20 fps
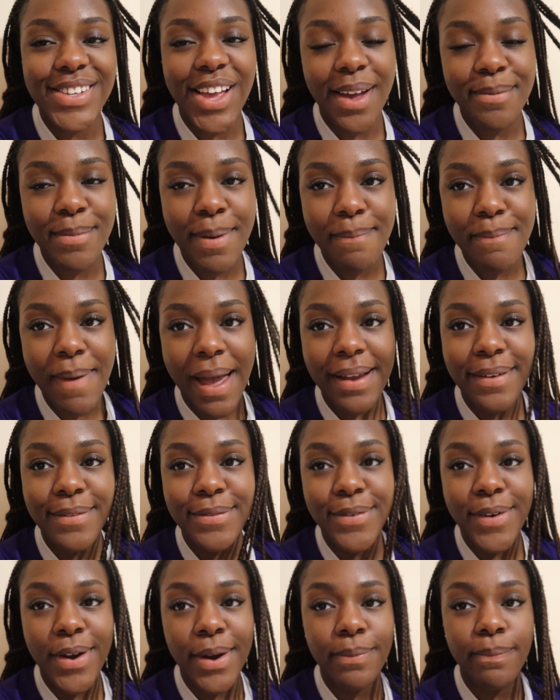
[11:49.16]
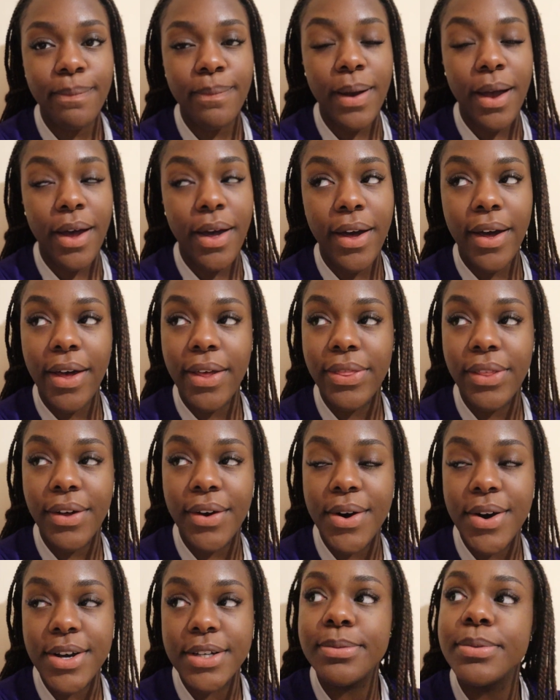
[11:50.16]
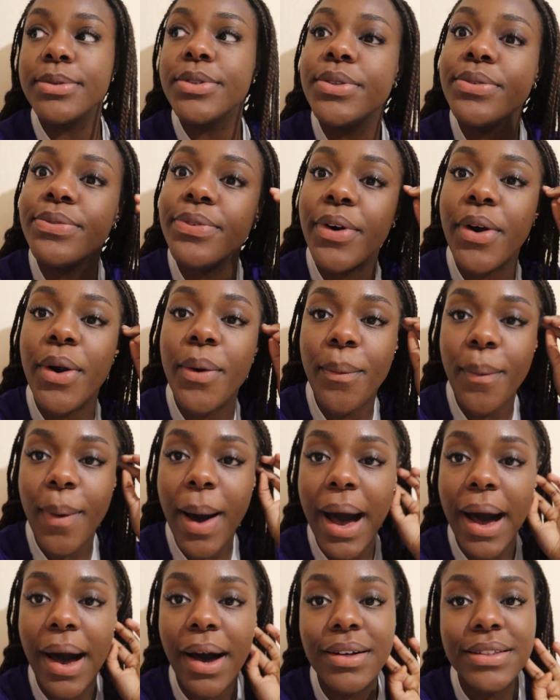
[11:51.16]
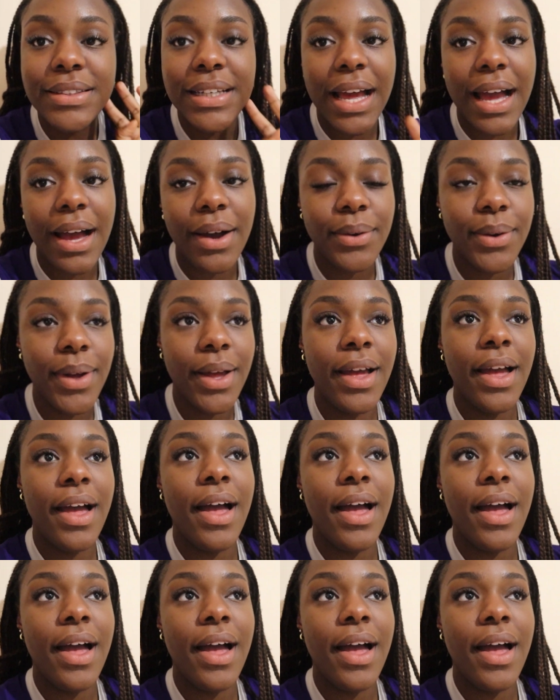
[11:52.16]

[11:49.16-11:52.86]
So I've been back from the hospital for a while now.